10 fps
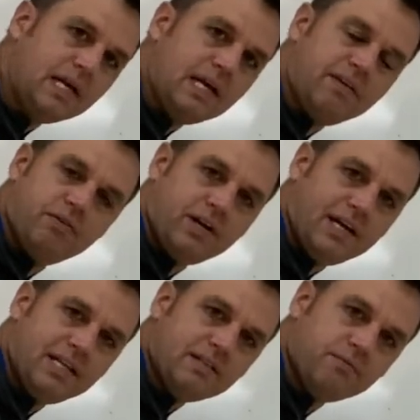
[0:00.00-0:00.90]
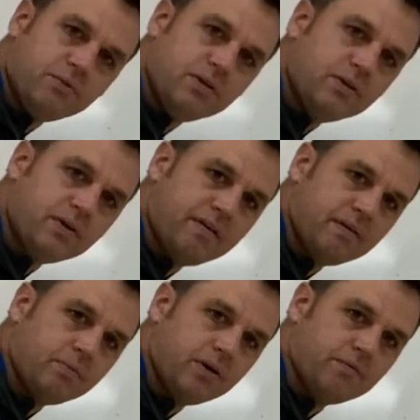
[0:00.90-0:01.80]
If you're not in the fluid, you don't have any
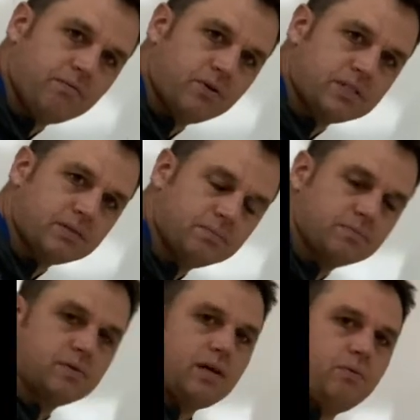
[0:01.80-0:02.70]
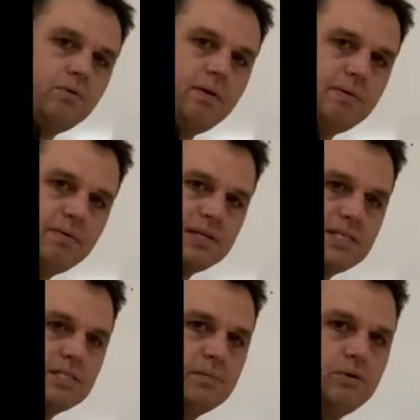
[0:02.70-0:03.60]
buoyant force. Okay, what do I mean when I say
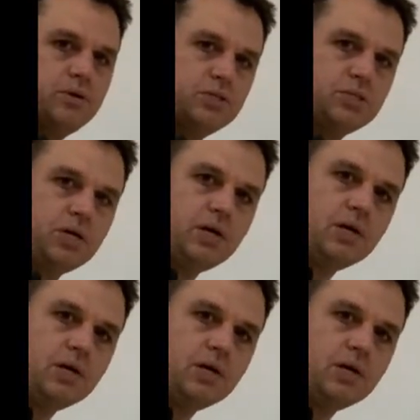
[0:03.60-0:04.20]
submerged?